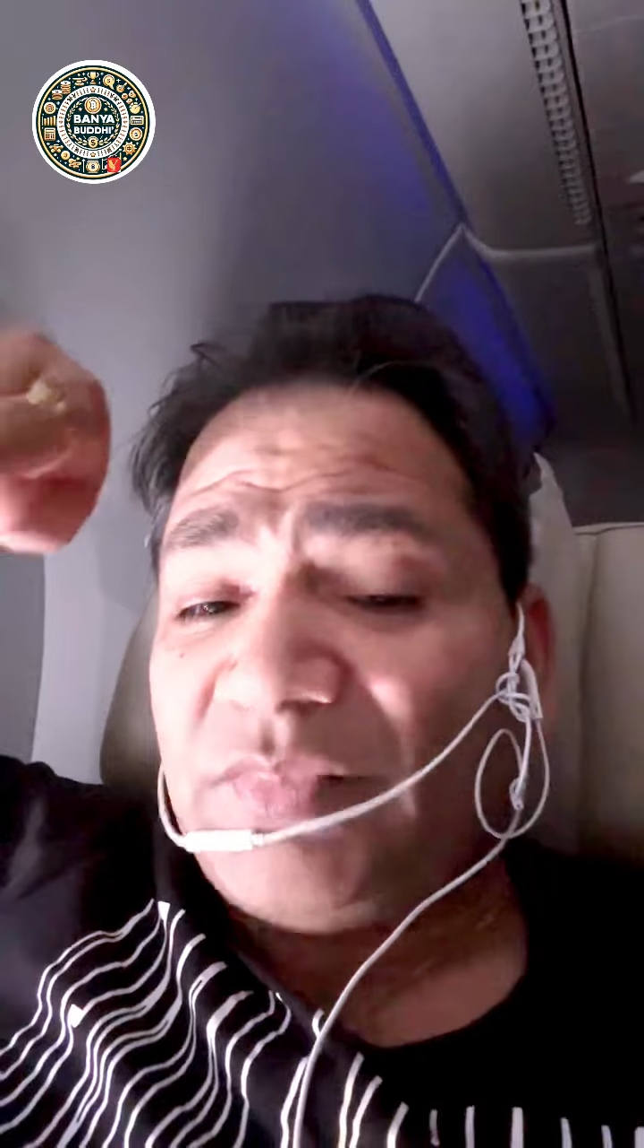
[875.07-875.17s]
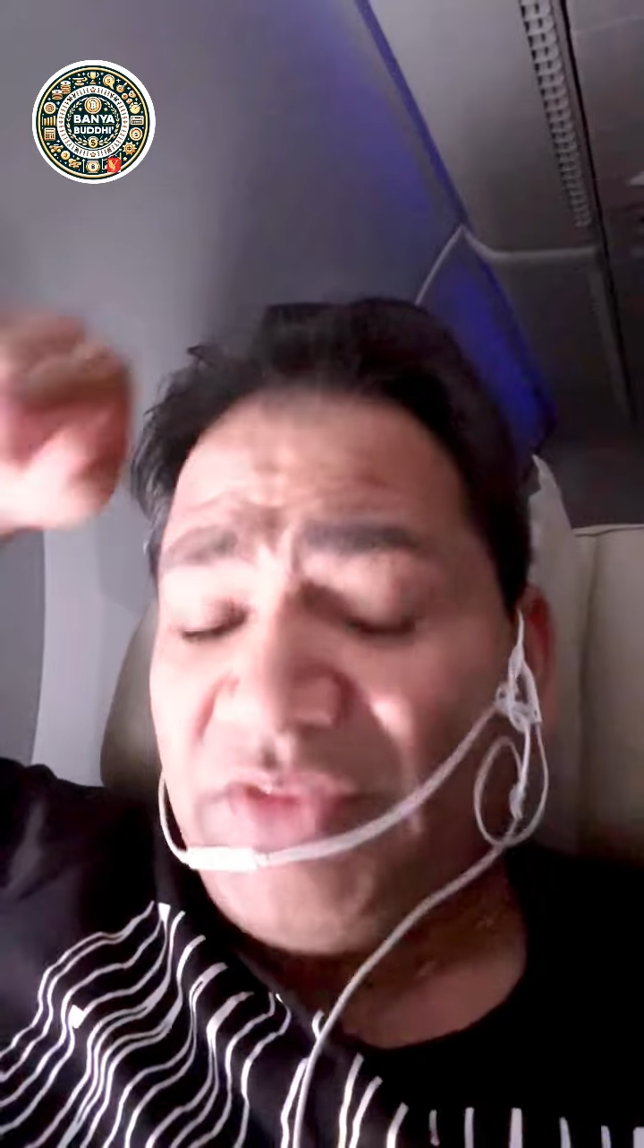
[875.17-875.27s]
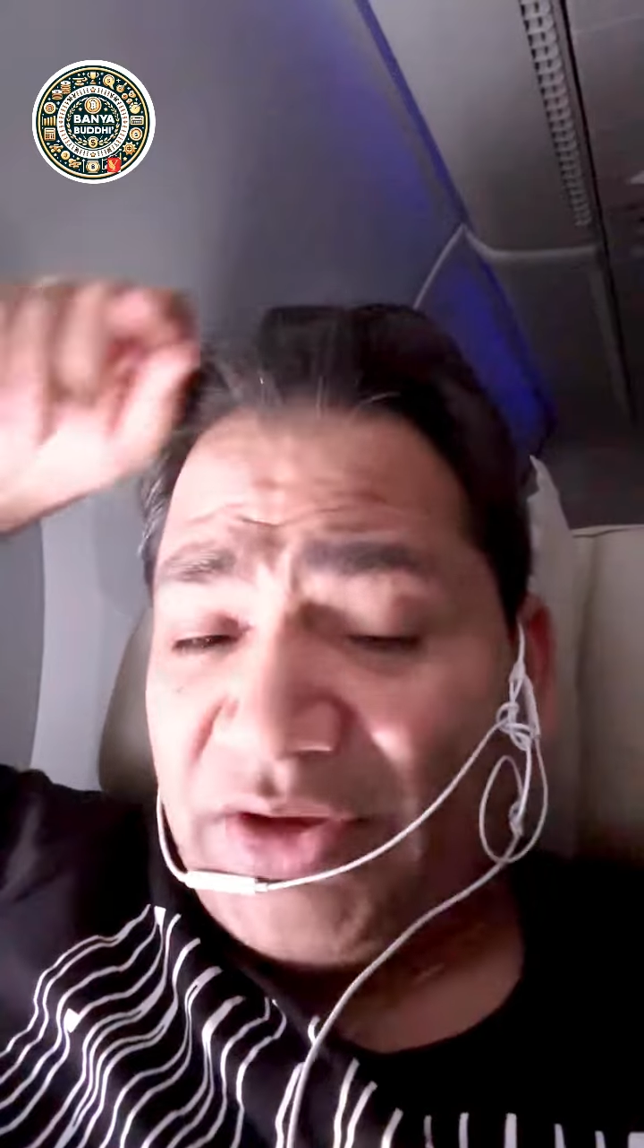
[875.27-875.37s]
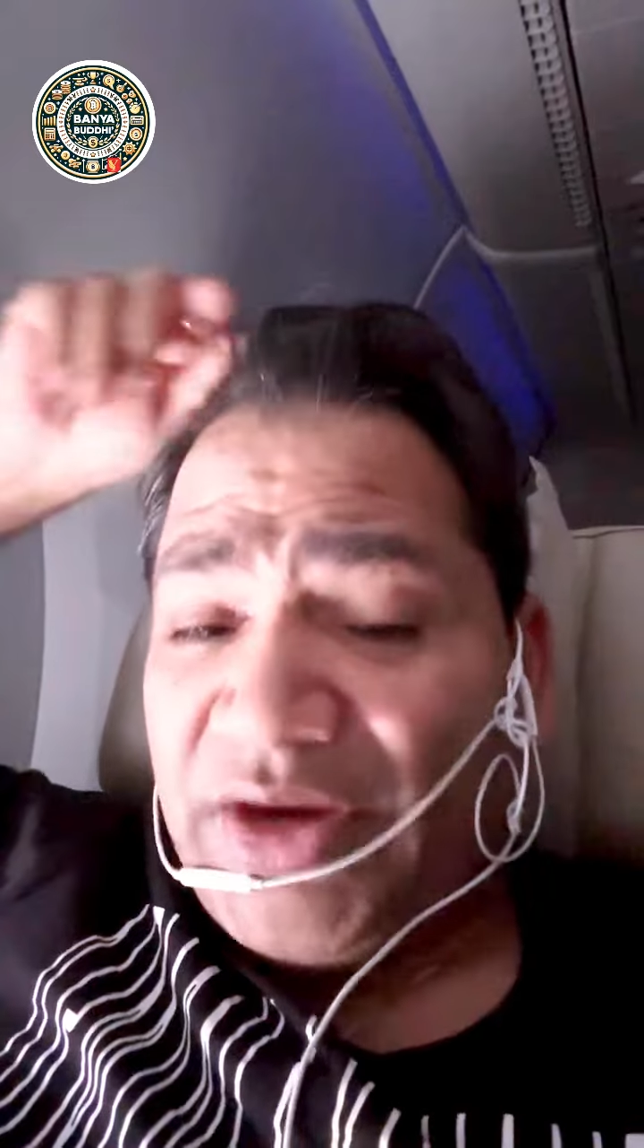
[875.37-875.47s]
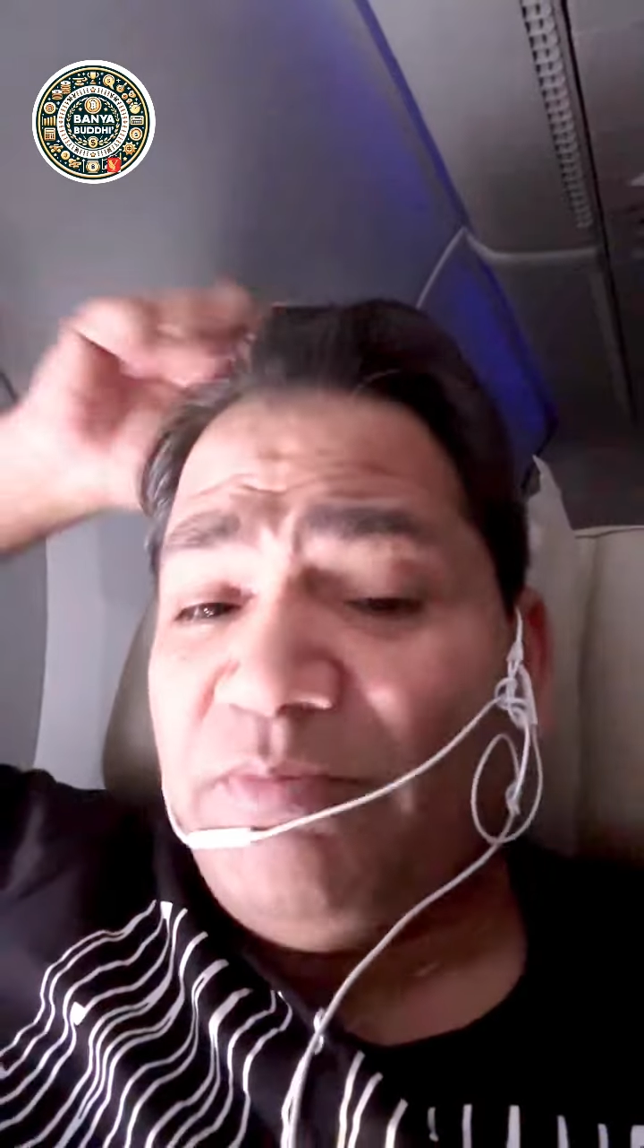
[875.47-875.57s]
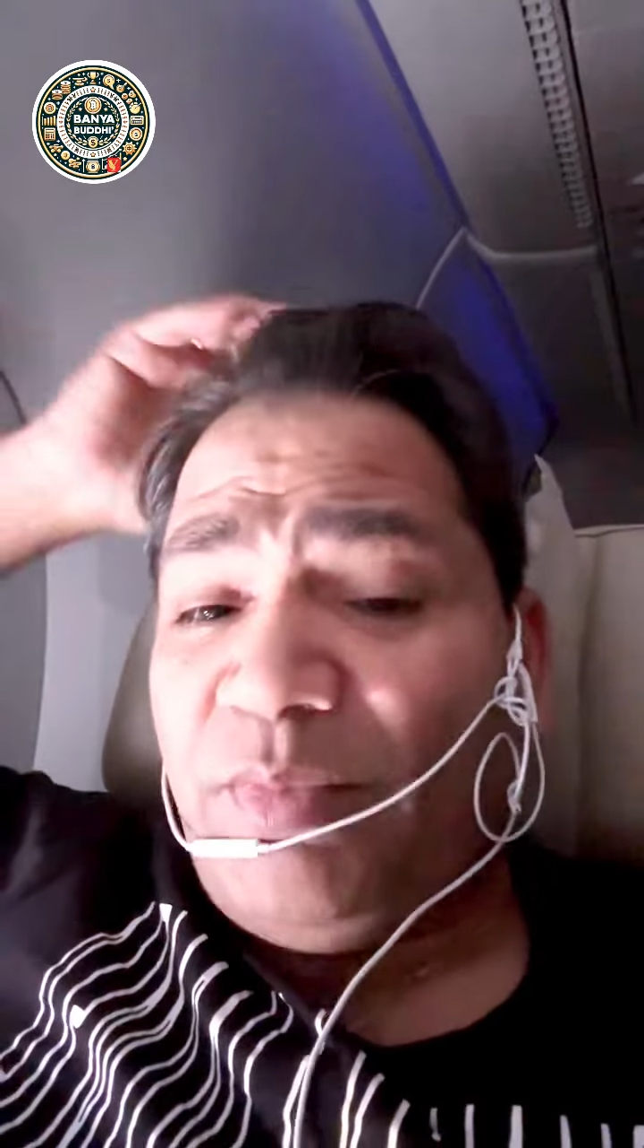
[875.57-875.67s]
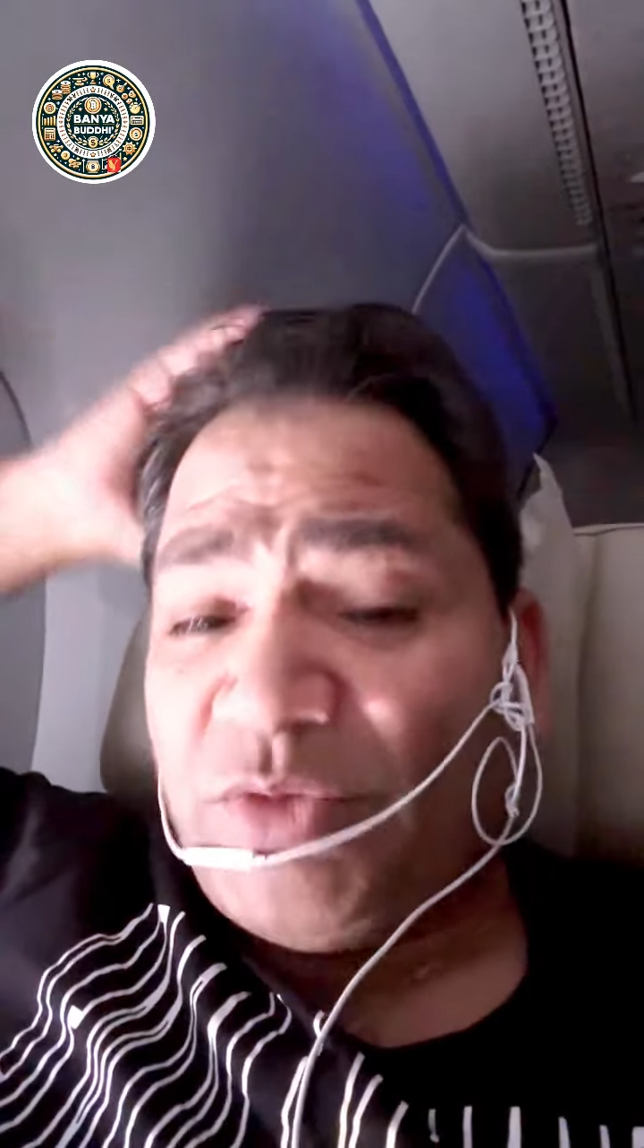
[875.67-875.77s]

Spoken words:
and